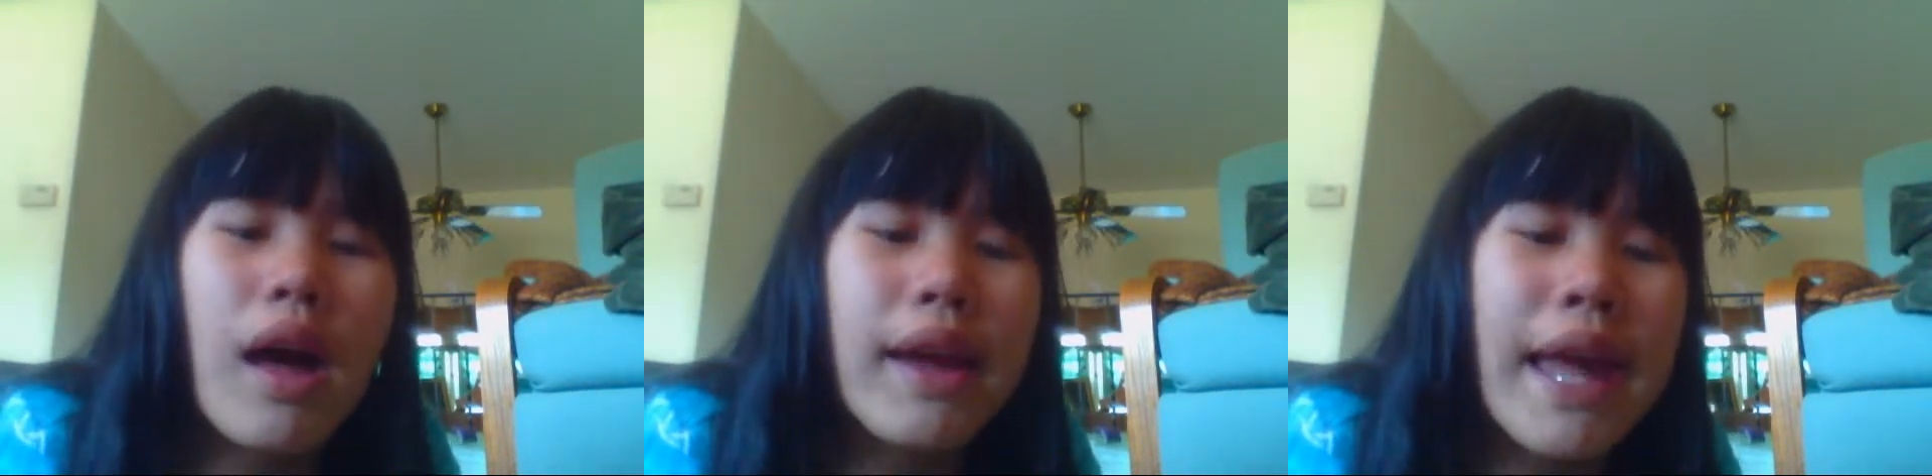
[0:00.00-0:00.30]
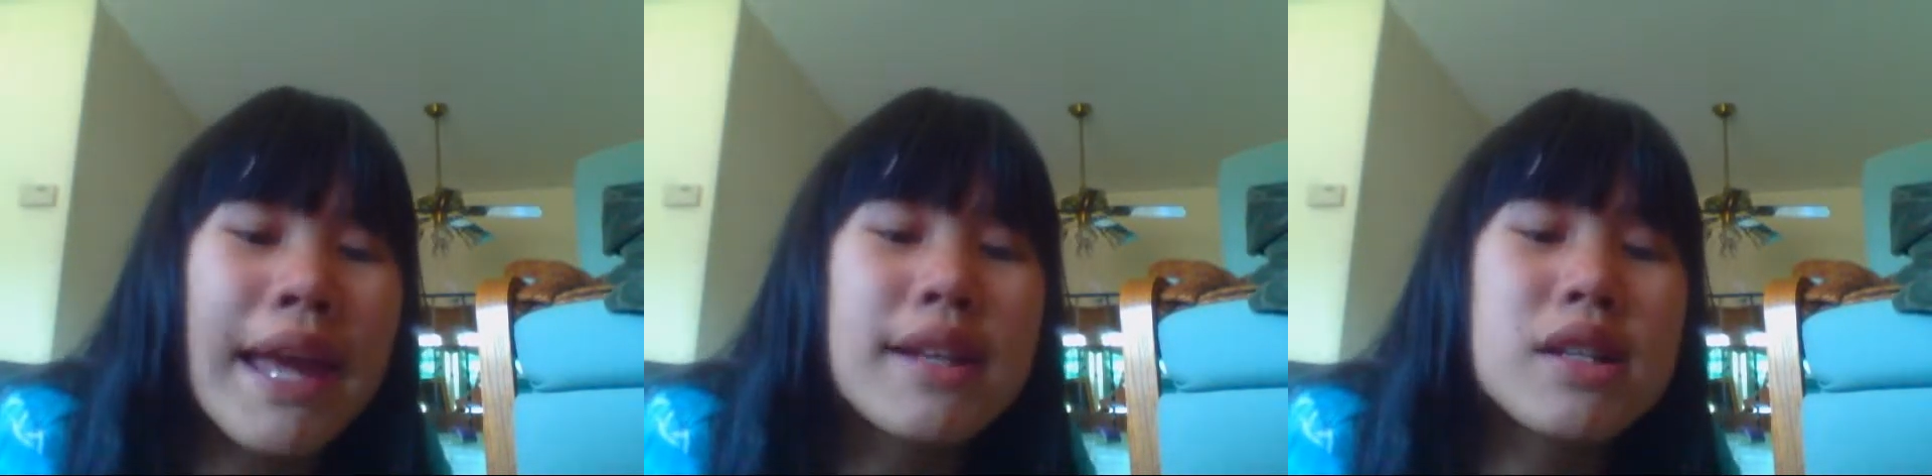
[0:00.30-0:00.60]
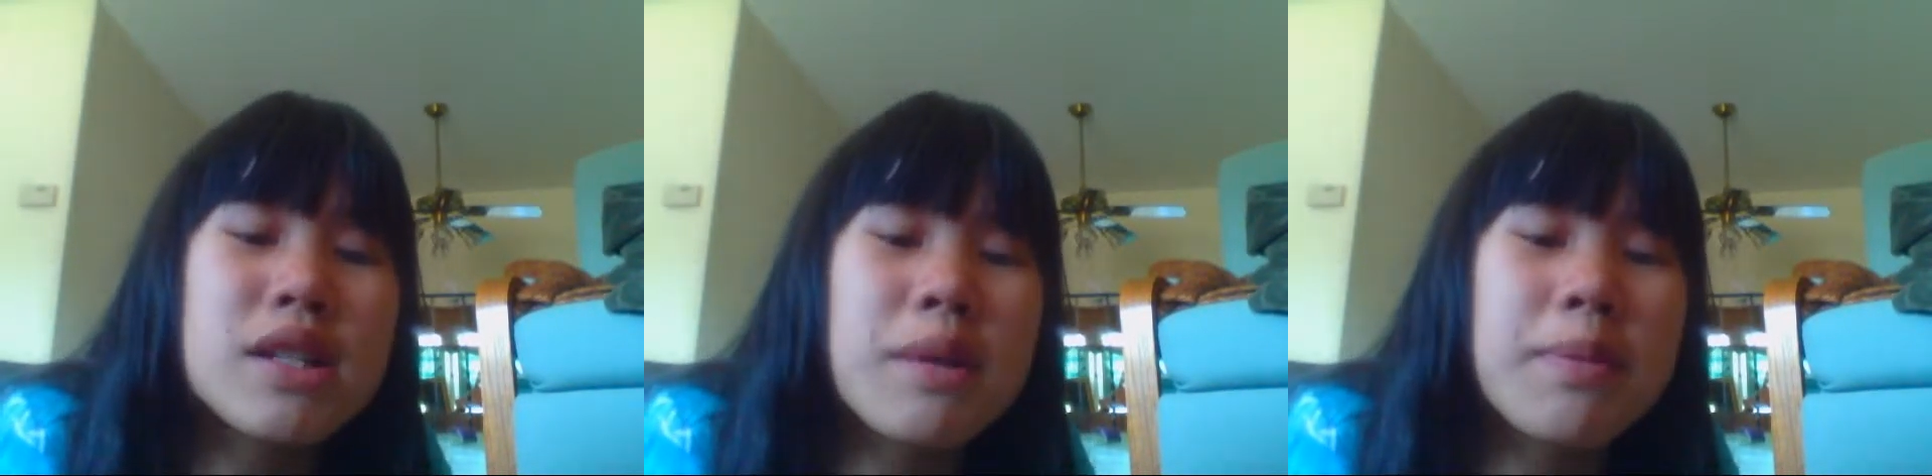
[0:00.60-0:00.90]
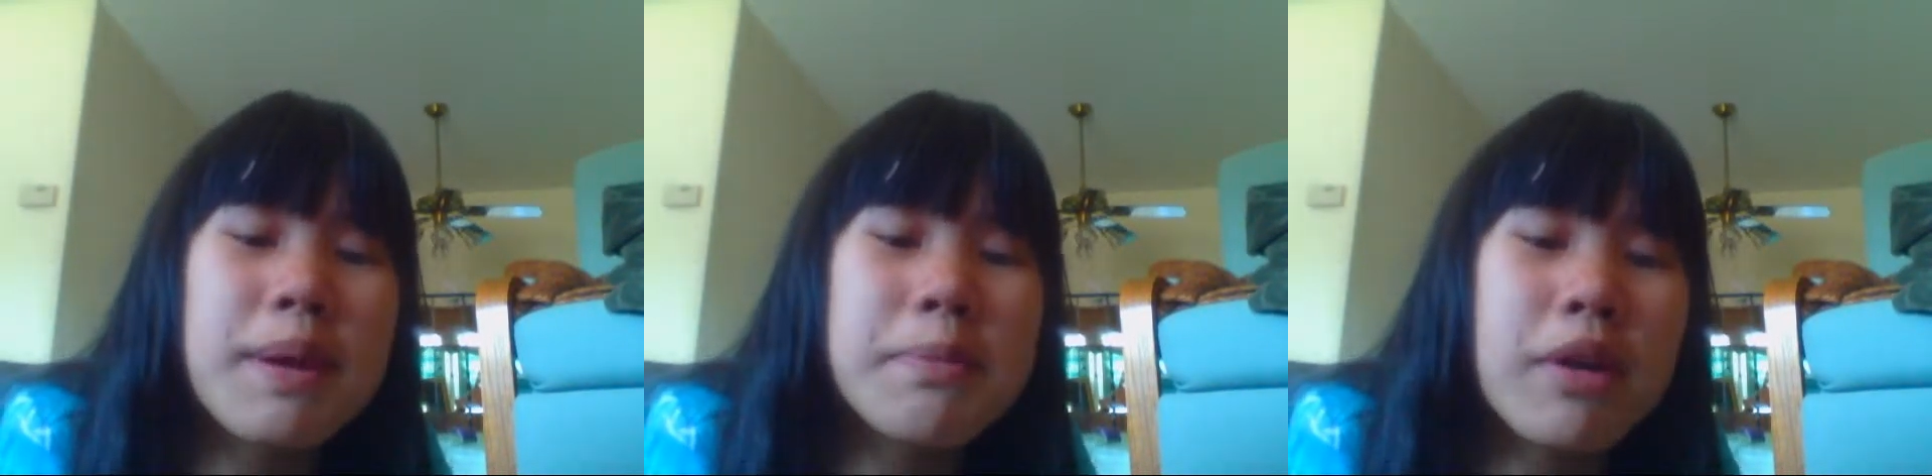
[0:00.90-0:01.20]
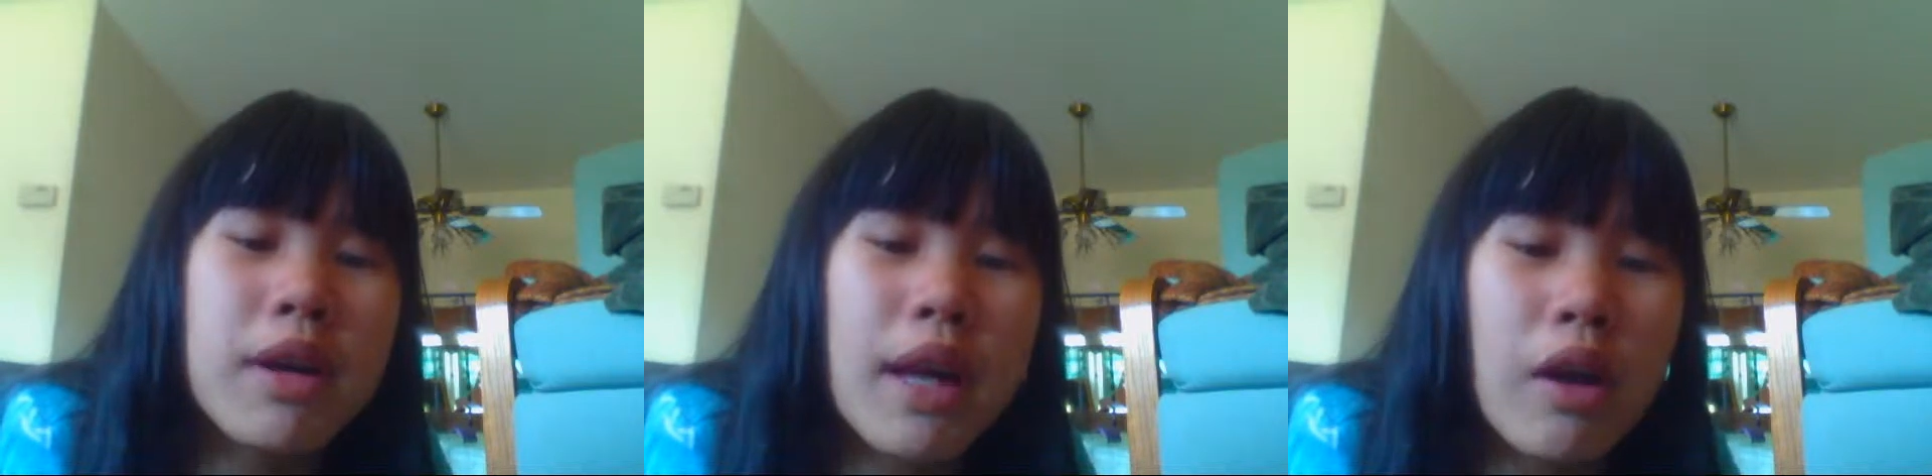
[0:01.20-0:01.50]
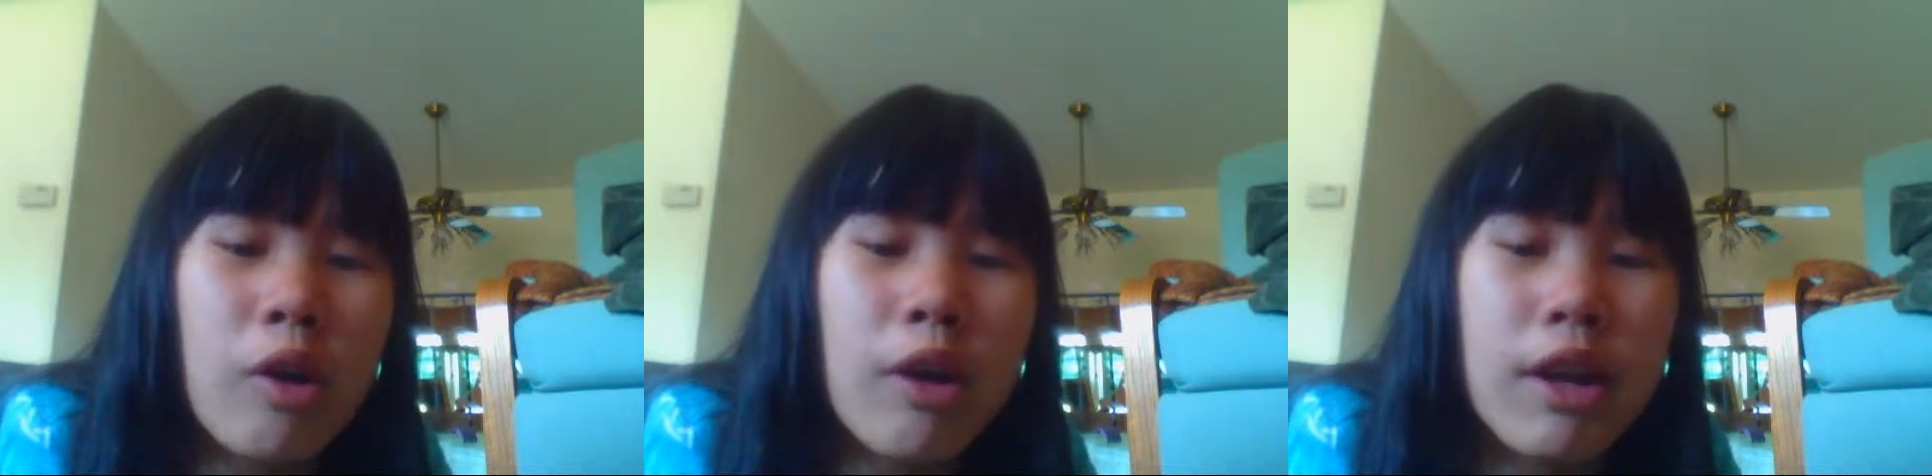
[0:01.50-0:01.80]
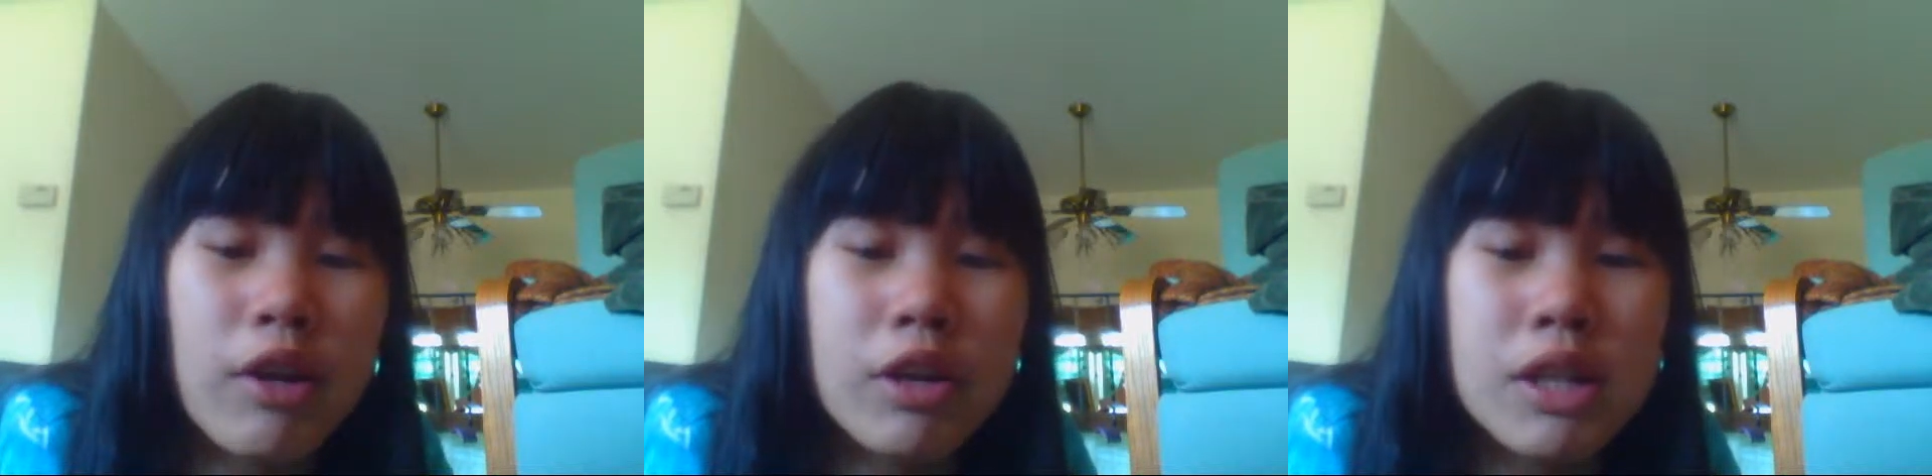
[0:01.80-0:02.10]
I hate to see people get
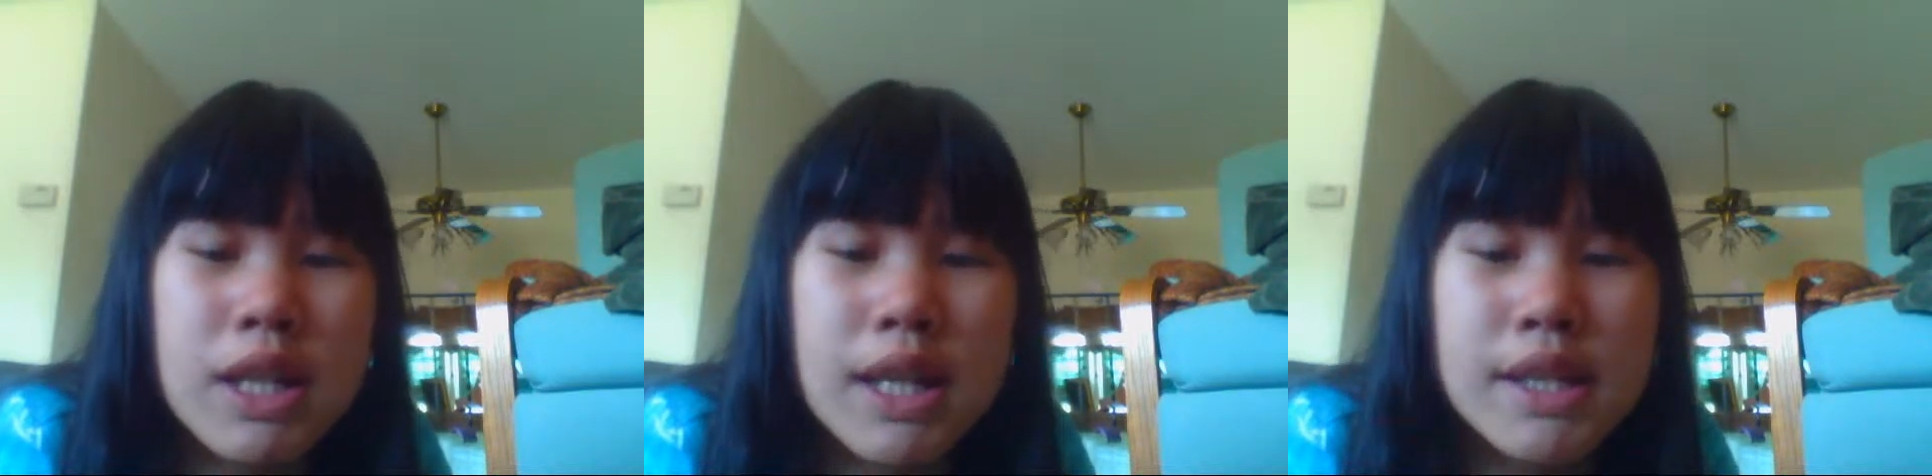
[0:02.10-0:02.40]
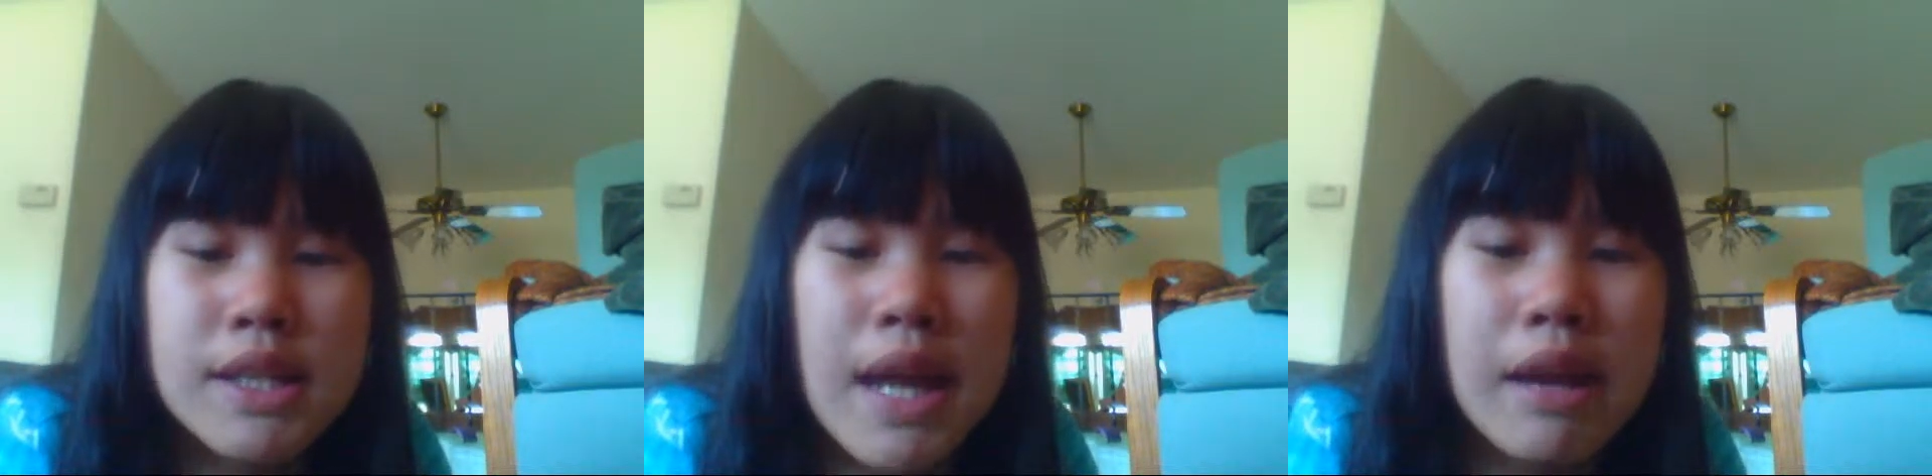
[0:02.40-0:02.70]
hurt or teased.